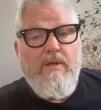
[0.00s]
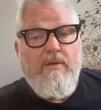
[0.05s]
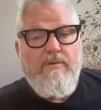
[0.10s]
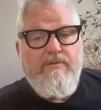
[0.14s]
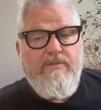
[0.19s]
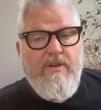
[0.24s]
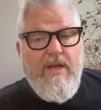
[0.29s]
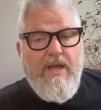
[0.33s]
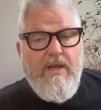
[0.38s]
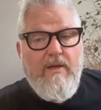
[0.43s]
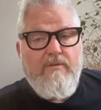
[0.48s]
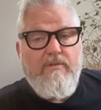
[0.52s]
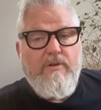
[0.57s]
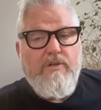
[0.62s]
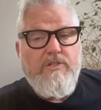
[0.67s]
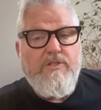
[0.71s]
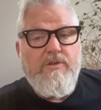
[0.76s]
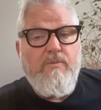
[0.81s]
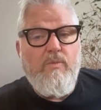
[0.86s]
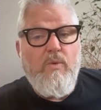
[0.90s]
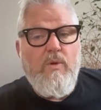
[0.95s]
file
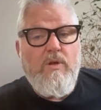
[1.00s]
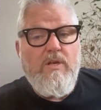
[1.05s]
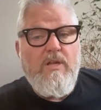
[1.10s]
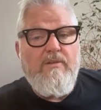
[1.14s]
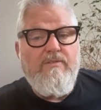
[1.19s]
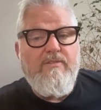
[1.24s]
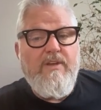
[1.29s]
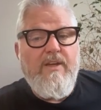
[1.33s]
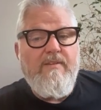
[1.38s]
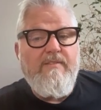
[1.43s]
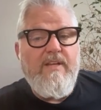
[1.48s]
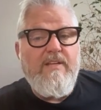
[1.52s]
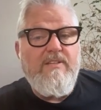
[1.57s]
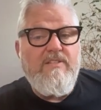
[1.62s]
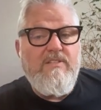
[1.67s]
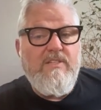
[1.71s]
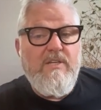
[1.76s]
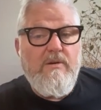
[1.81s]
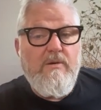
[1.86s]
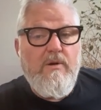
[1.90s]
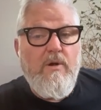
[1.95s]
version
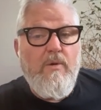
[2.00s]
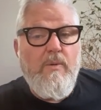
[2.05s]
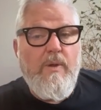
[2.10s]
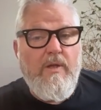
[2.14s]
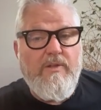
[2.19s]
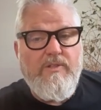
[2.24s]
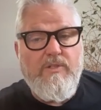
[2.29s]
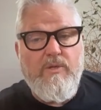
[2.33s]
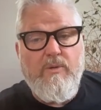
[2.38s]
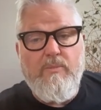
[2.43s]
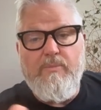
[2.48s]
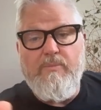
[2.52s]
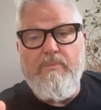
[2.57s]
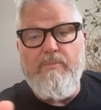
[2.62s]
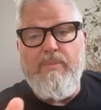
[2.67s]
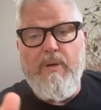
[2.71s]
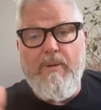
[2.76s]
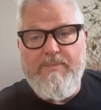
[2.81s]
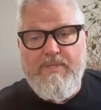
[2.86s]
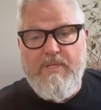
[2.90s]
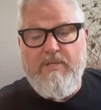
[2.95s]
1.5.0. We also
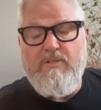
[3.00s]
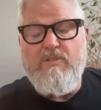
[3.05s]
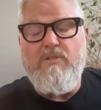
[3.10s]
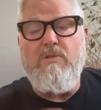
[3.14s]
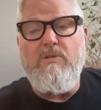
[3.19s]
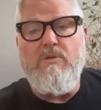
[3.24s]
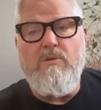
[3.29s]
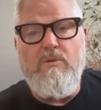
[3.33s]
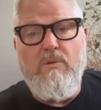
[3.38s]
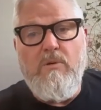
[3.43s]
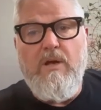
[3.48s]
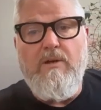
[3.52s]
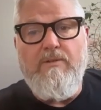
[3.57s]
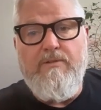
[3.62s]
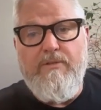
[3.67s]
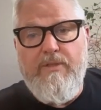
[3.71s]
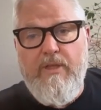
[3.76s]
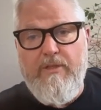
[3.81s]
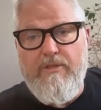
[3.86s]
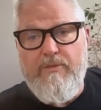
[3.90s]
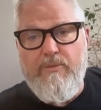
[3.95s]
bumped it to a
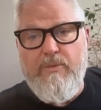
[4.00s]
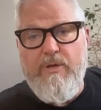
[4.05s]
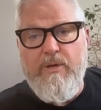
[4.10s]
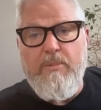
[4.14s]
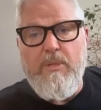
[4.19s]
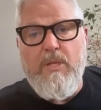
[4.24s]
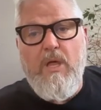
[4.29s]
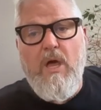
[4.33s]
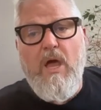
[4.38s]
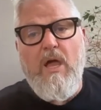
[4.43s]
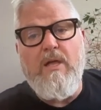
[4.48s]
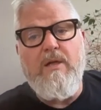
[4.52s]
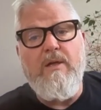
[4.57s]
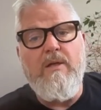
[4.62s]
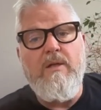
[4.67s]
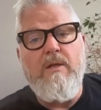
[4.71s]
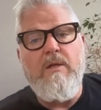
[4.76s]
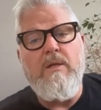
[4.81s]
3-block